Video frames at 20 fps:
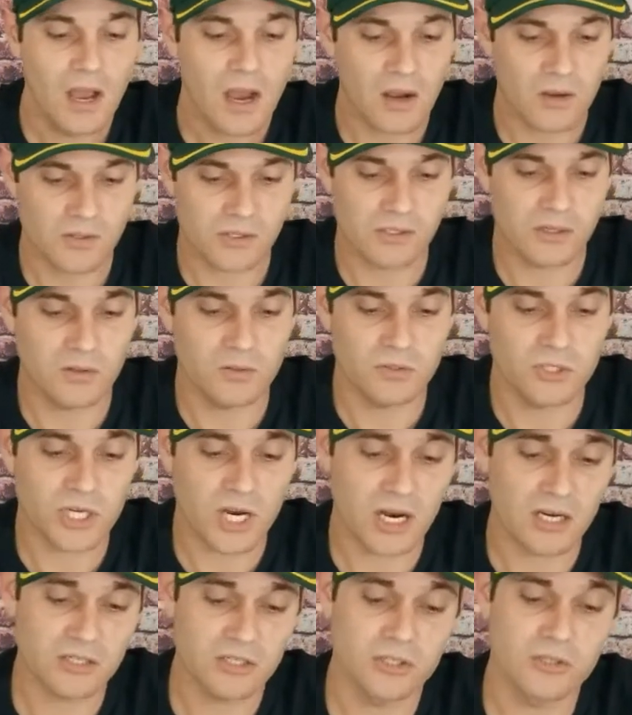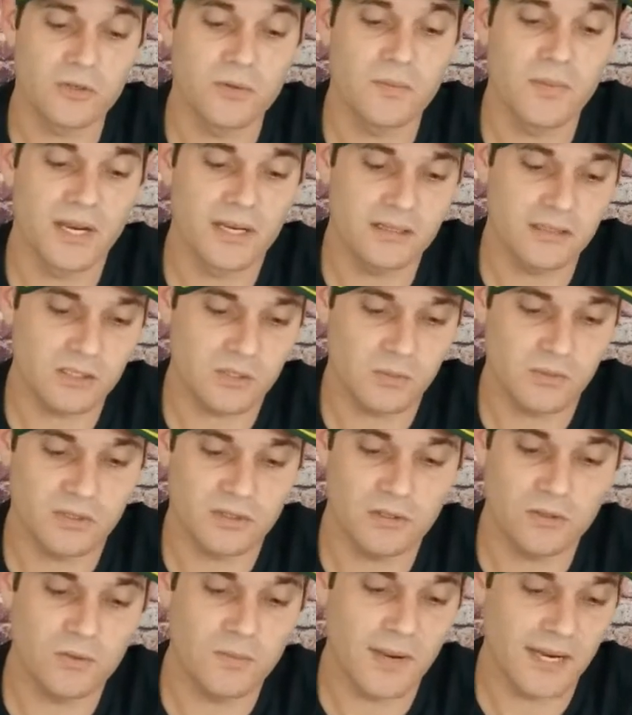Also, Josh Eubanks
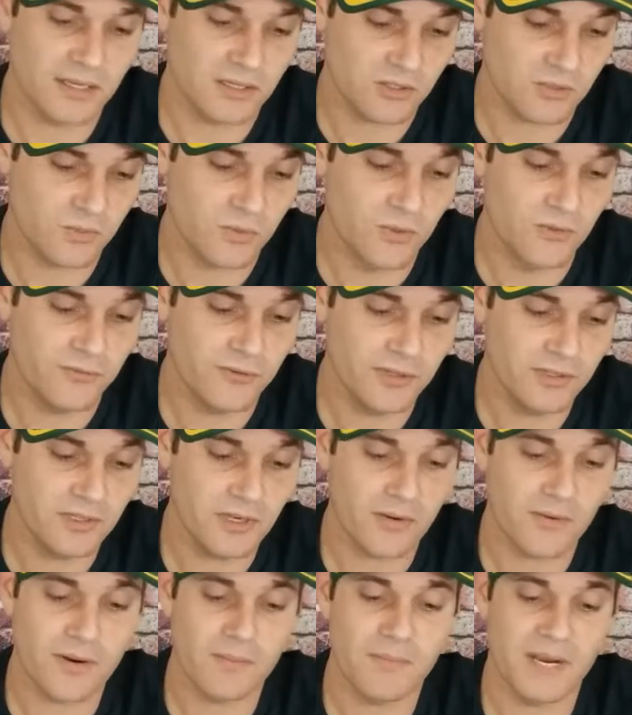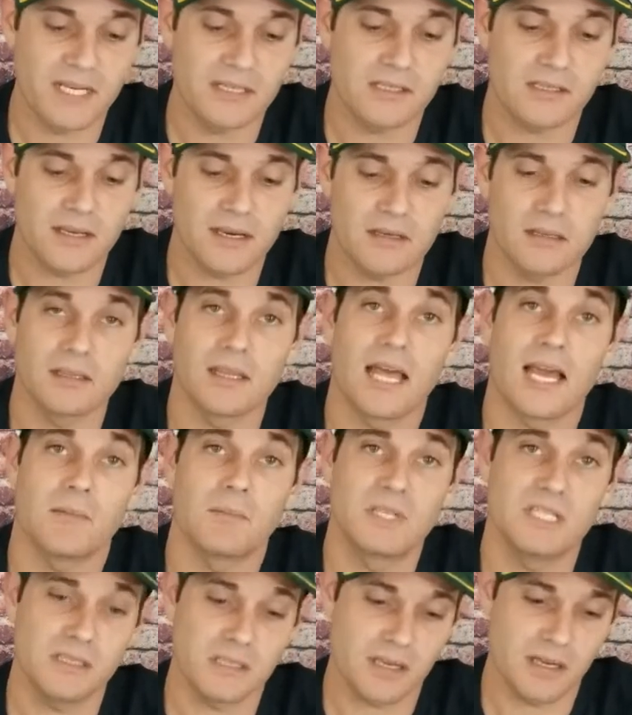with Eubanks Roofing. They're based out of
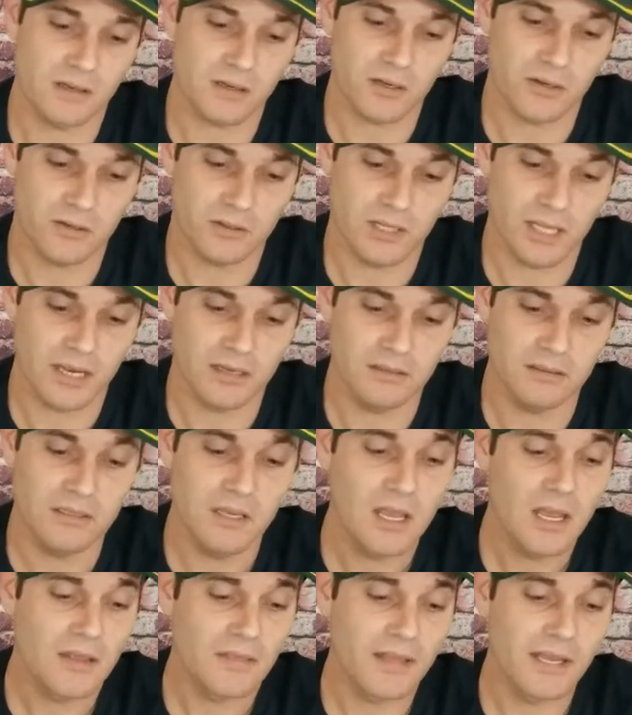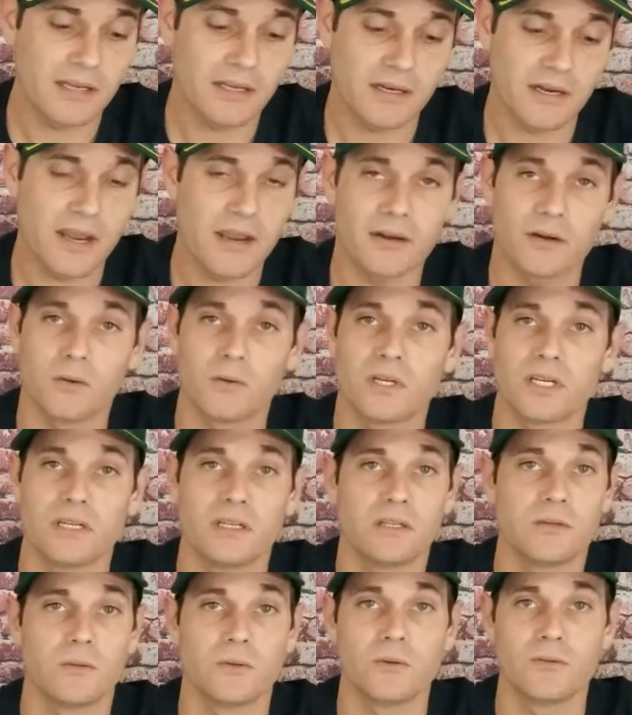Lyman, South Carolina. They can handle
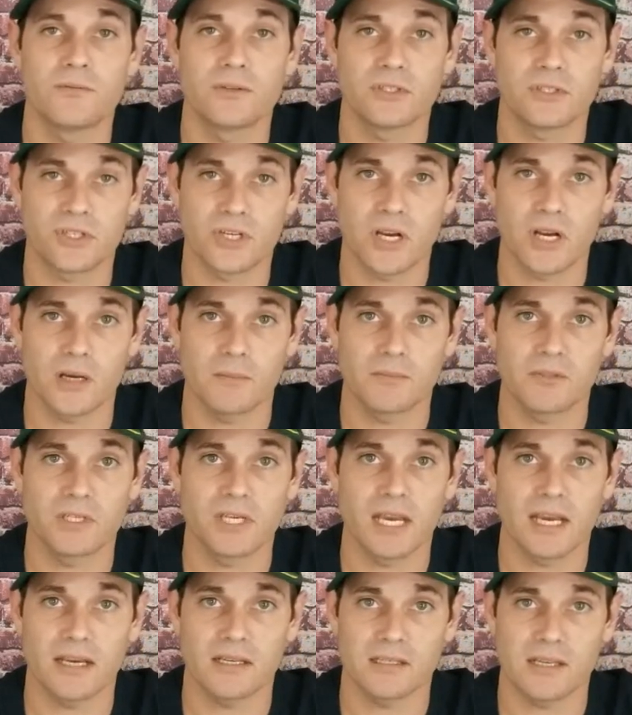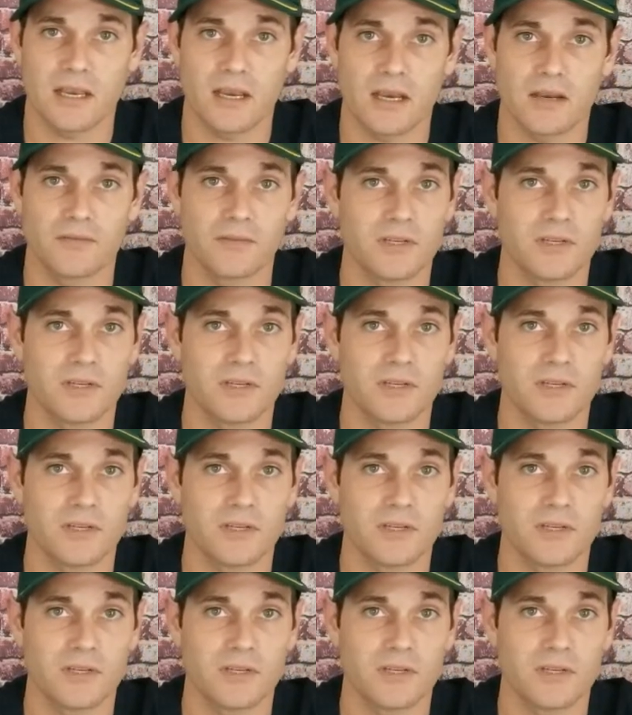any roofing job you guys have.